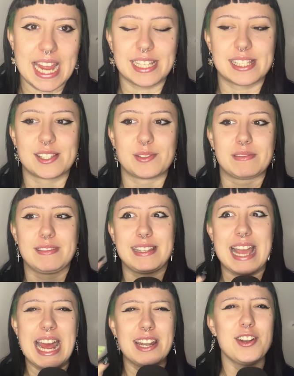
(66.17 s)
It's
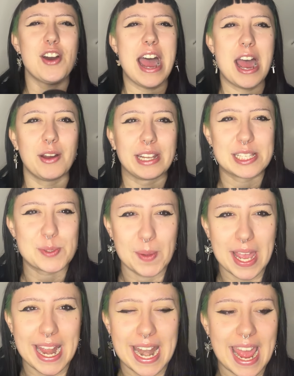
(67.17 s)
I don't know how to
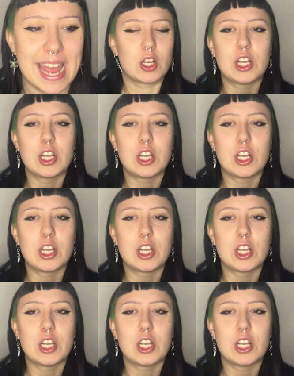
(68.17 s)
explain it.